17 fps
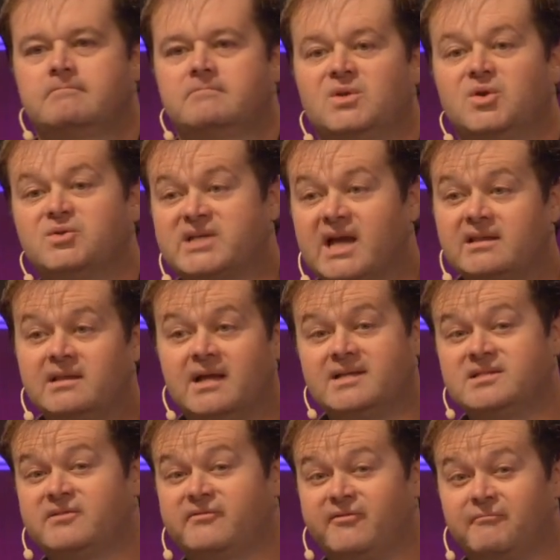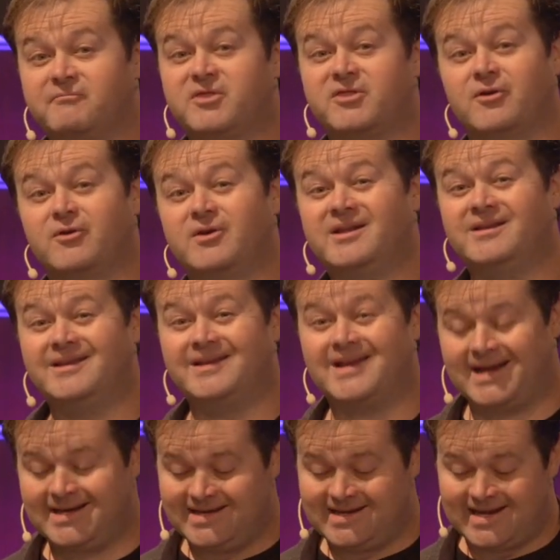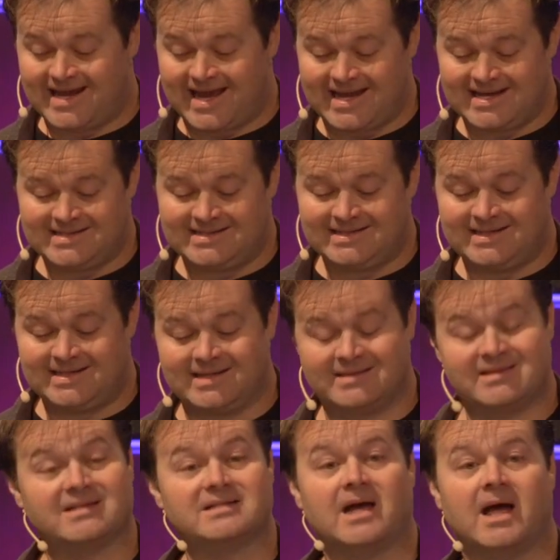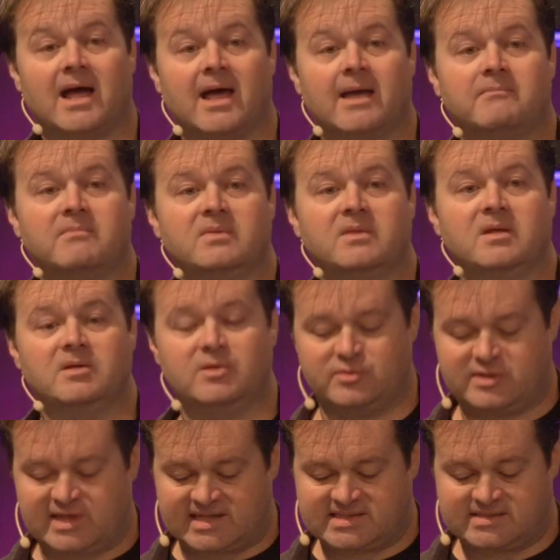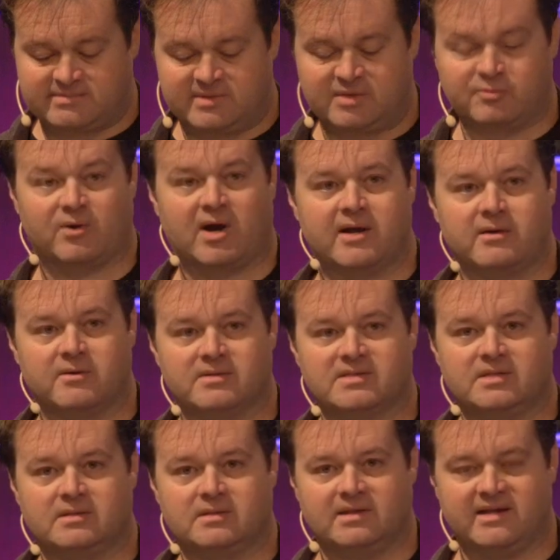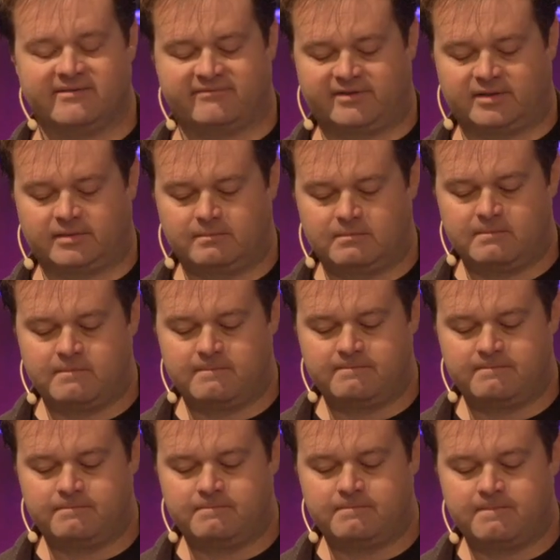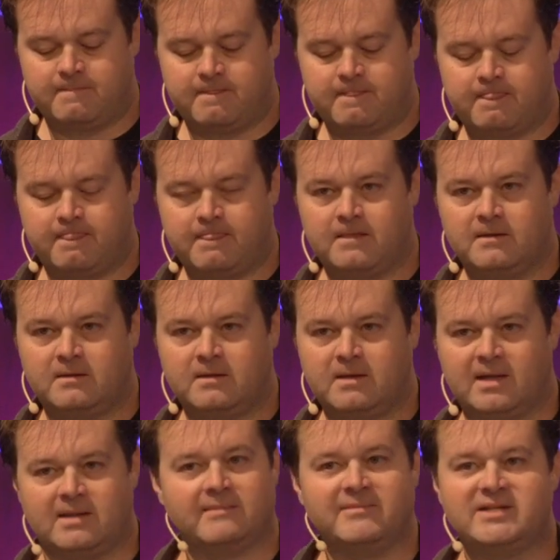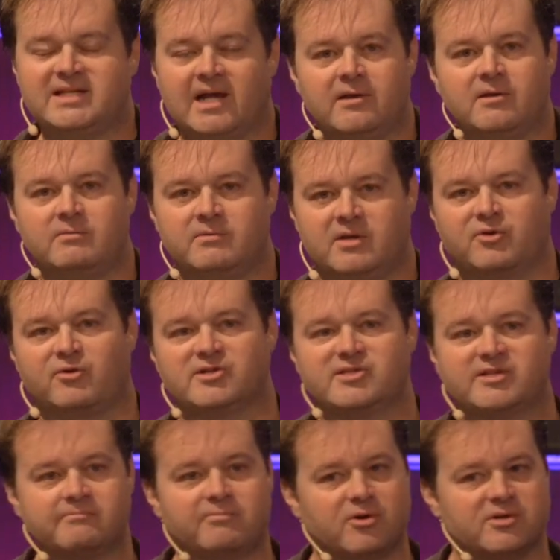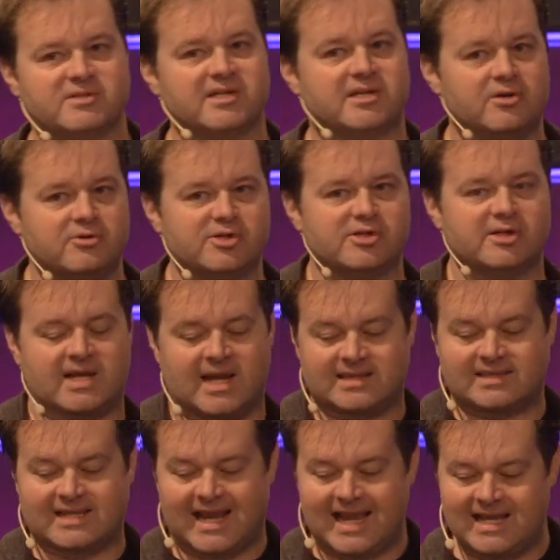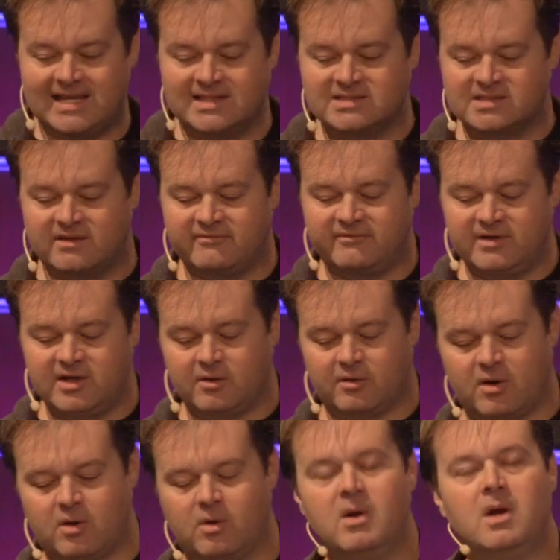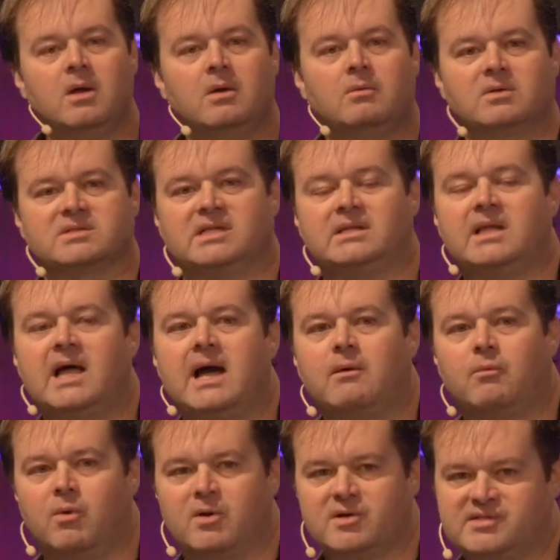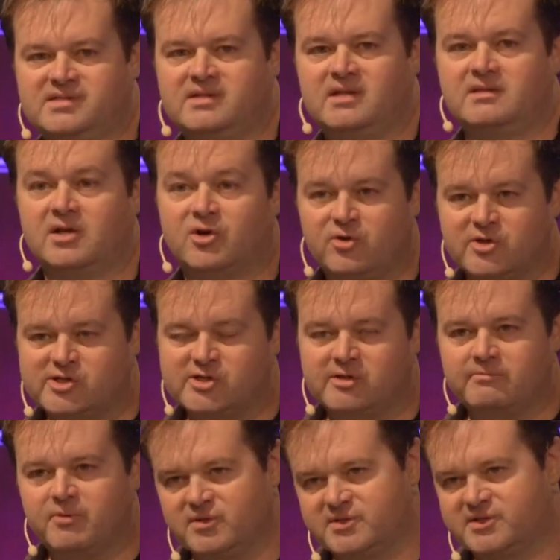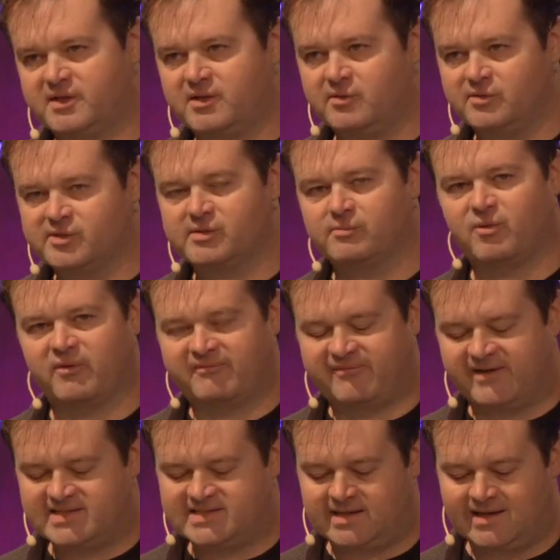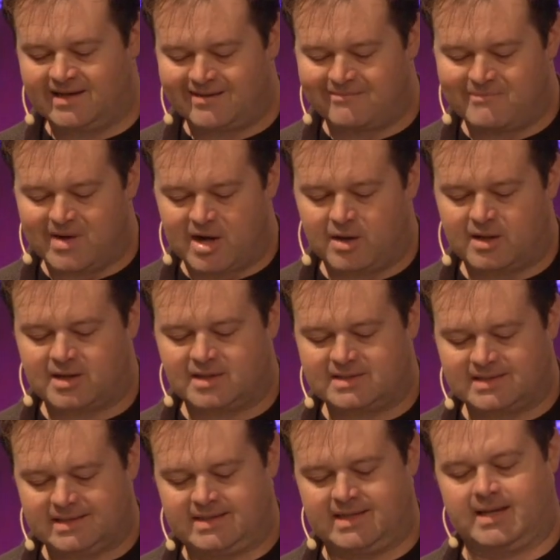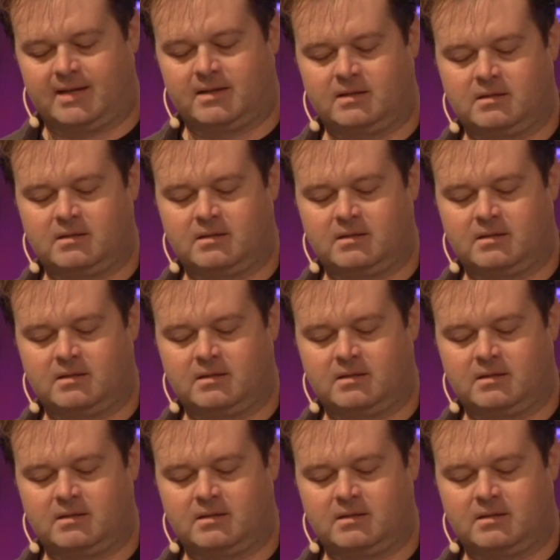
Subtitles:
Those headlines are from 30 to 90 AD at the time the New Testament writers lived. And let me tell you, the Christian persecution at the hands of Nero was a lot worse than the Christian persecution we're facing in America today.